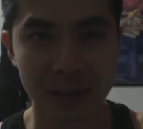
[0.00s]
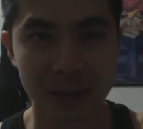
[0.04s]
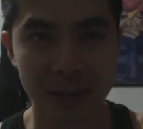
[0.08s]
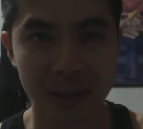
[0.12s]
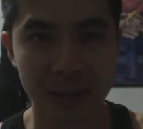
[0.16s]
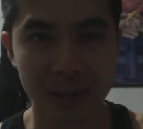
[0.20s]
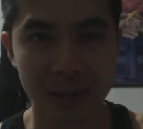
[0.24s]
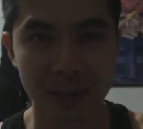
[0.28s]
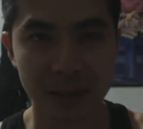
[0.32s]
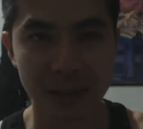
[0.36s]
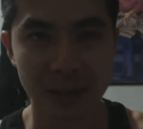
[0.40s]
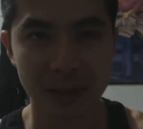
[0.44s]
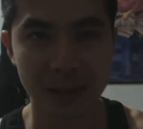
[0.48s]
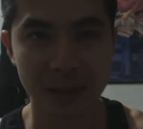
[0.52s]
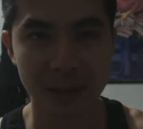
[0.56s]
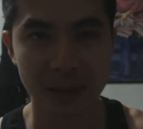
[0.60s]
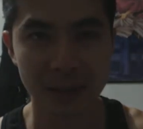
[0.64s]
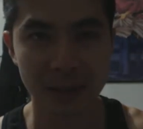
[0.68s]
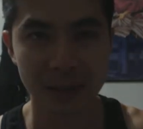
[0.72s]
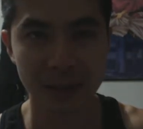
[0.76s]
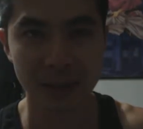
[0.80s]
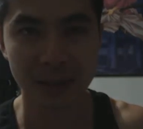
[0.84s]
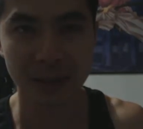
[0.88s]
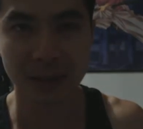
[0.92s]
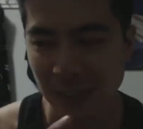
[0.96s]
with a phone,
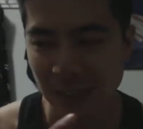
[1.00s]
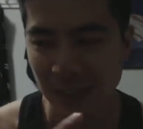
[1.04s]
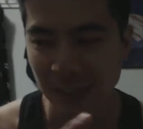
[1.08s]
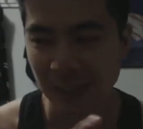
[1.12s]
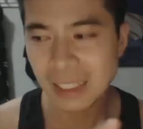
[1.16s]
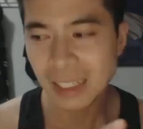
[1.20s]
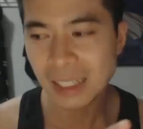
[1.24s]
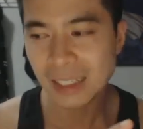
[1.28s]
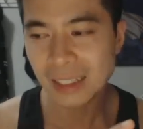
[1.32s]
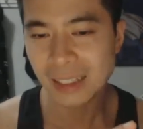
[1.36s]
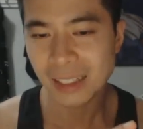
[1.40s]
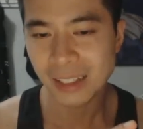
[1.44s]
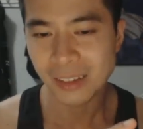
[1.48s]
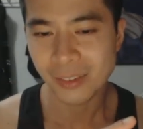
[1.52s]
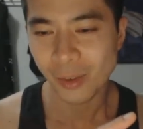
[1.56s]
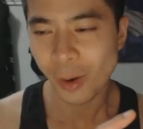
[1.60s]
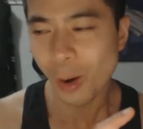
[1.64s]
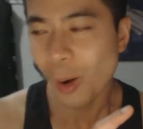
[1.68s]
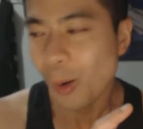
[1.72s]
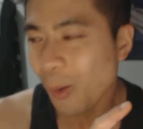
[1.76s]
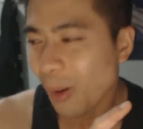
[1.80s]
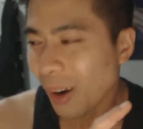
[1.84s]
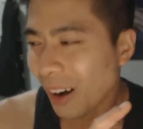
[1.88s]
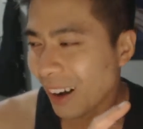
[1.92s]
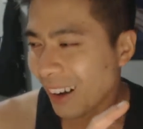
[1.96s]
and she sat there
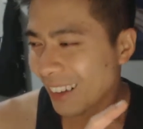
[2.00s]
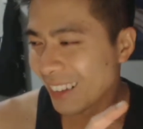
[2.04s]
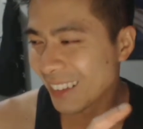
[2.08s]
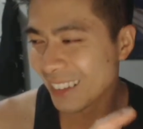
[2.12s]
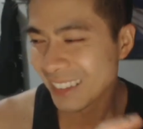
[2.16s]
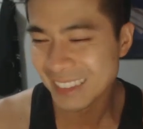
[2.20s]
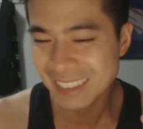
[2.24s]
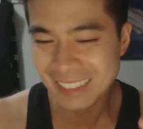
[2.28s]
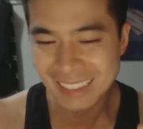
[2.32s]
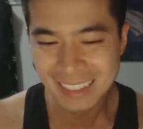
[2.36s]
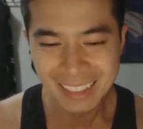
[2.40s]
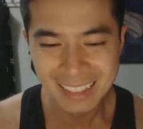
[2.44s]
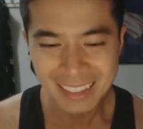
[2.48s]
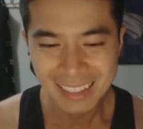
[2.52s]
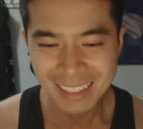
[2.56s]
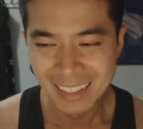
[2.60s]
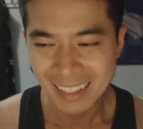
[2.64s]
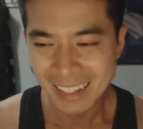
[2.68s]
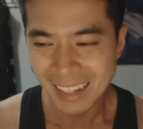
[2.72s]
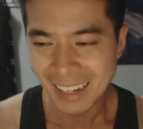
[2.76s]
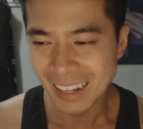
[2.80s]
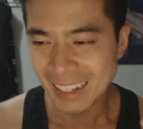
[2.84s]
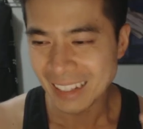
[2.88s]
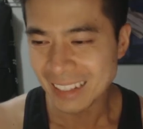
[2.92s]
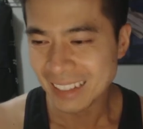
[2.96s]
for a while,
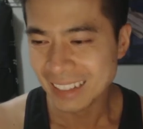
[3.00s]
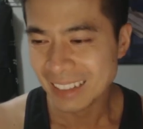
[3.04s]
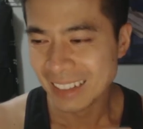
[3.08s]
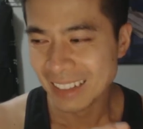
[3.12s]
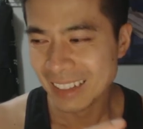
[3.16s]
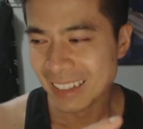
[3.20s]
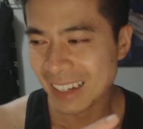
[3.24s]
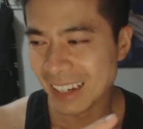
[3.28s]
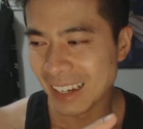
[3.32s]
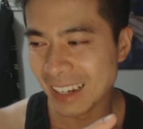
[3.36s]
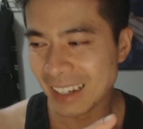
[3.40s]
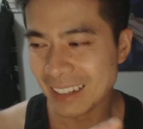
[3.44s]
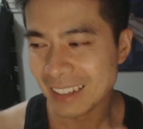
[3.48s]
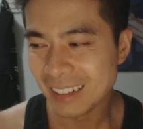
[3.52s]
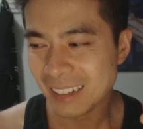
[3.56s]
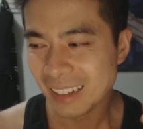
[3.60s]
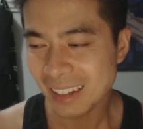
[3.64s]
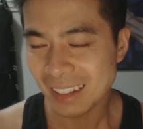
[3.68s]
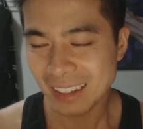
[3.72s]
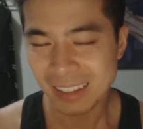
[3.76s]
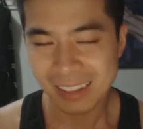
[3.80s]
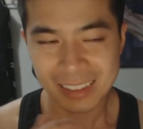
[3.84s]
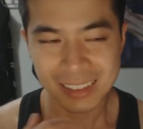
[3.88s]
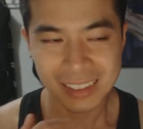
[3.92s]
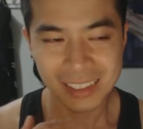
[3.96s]
and
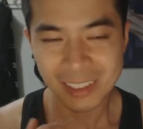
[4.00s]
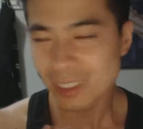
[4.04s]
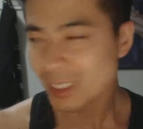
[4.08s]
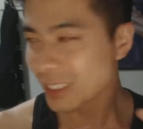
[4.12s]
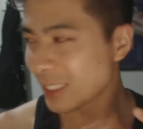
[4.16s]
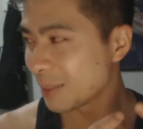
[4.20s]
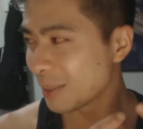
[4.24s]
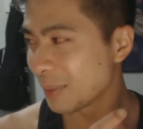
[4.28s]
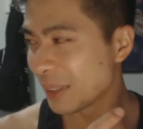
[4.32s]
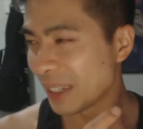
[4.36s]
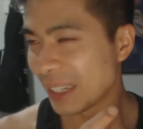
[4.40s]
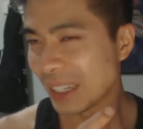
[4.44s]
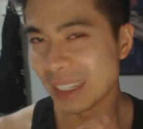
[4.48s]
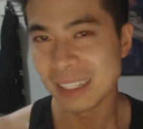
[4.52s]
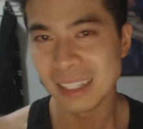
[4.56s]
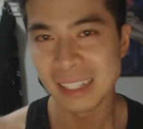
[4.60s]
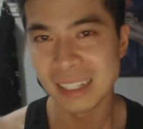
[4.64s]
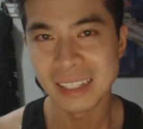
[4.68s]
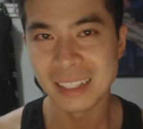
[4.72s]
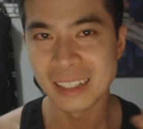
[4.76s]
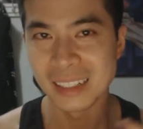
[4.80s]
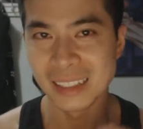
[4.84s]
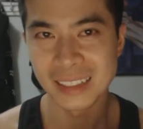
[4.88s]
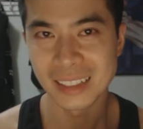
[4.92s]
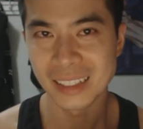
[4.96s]
like she looked at me,
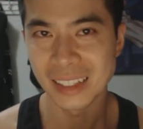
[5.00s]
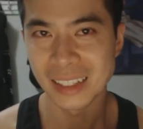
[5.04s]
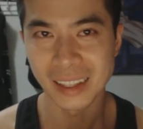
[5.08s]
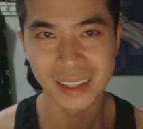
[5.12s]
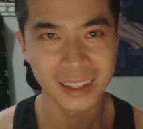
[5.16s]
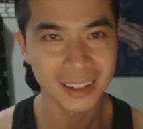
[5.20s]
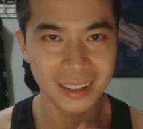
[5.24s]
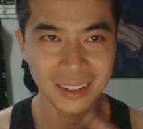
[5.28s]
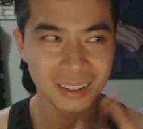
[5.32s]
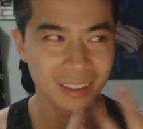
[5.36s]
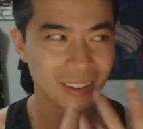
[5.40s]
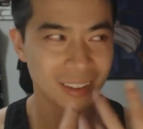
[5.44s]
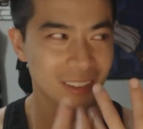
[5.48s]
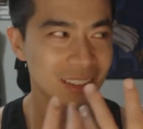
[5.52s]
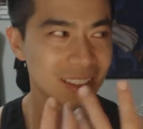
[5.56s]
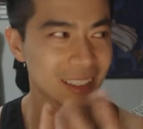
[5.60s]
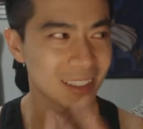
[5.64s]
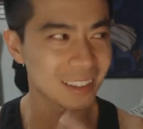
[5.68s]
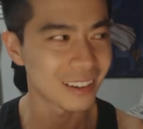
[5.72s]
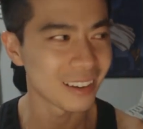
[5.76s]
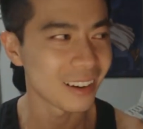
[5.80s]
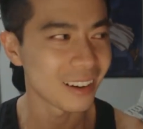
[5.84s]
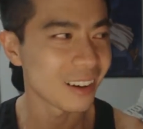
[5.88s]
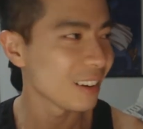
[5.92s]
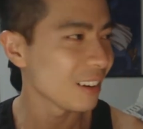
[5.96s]
and I was
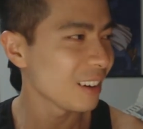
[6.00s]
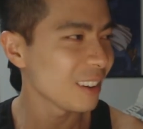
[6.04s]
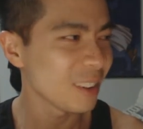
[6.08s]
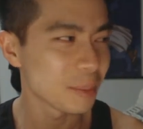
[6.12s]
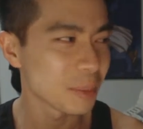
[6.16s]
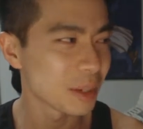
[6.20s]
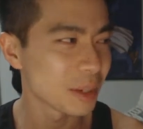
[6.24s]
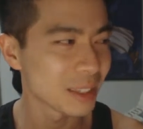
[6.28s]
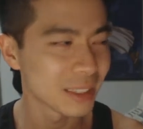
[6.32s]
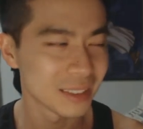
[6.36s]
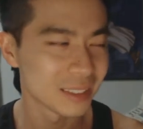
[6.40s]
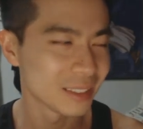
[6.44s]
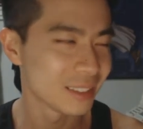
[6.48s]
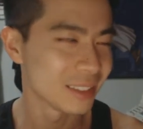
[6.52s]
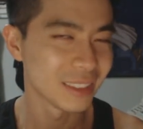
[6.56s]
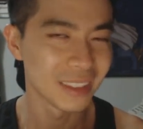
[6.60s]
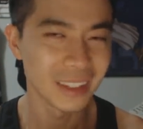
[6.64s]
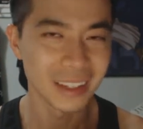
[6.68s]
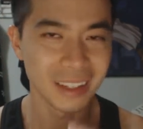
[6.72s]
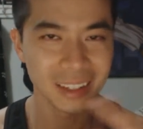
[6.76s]
like, oh, I don't mind.